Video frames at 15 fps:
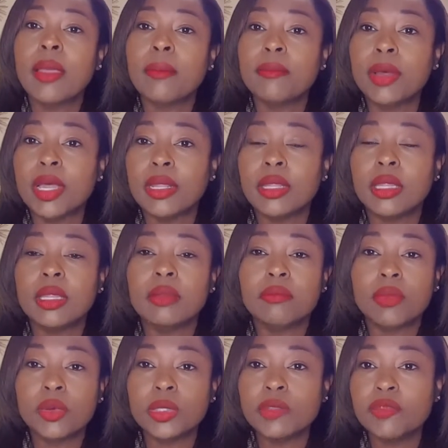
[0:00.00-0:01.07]
But
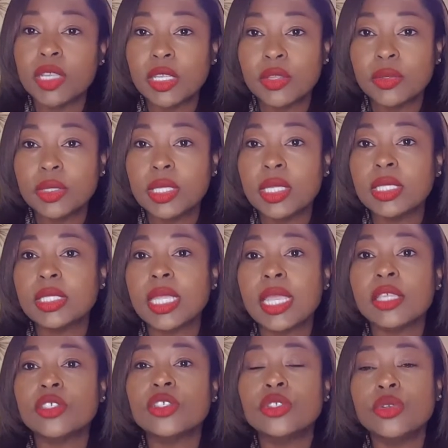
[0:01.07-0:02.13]
most venues these
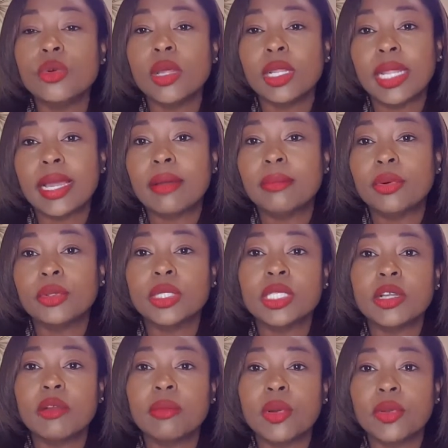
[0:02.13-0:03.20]
days do allow both
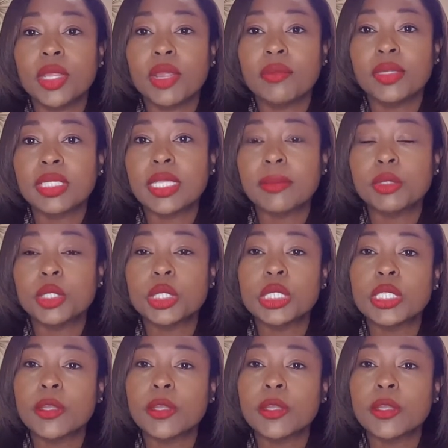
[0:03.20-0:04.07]
ceremony and reception.